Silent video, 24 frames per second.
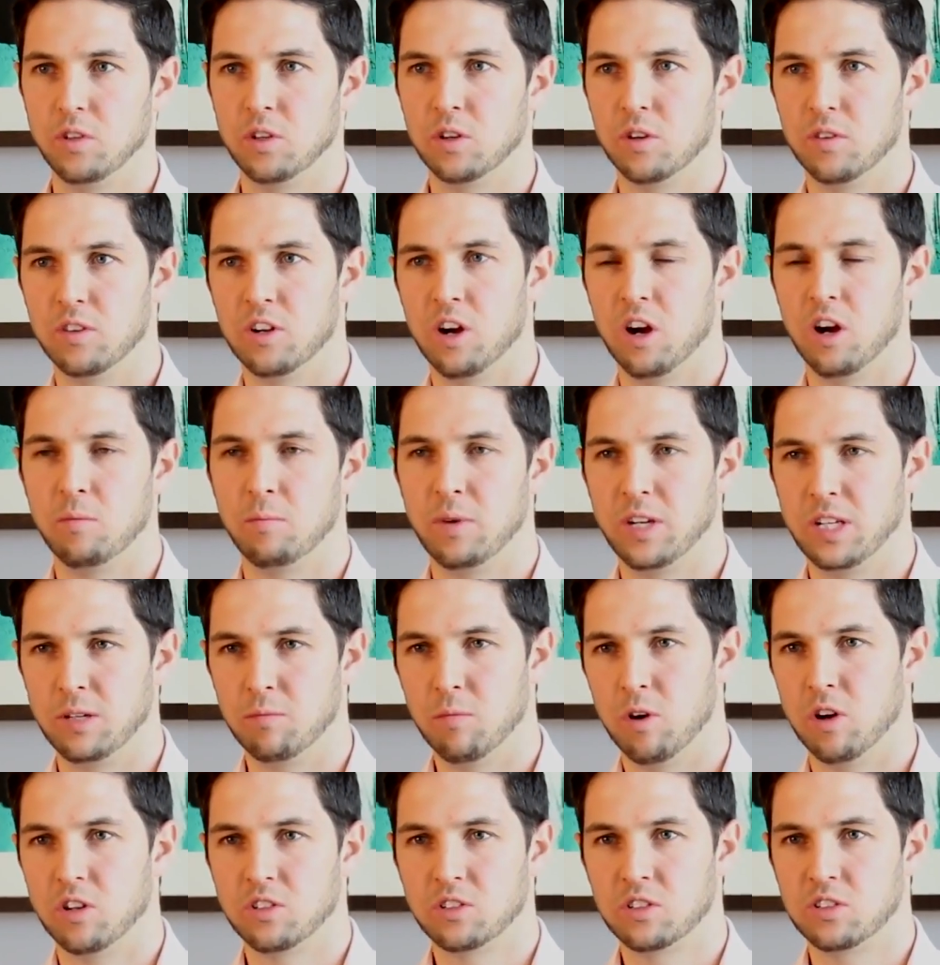You know, there aren't
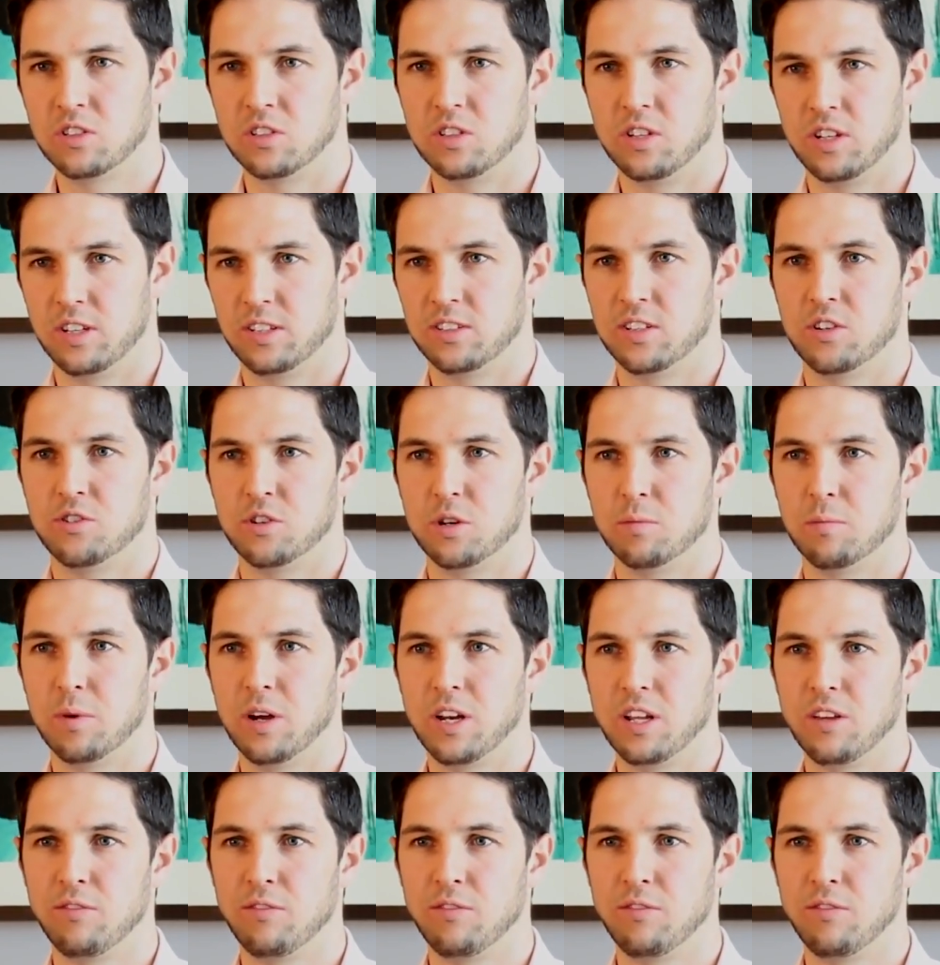many mosques and etc.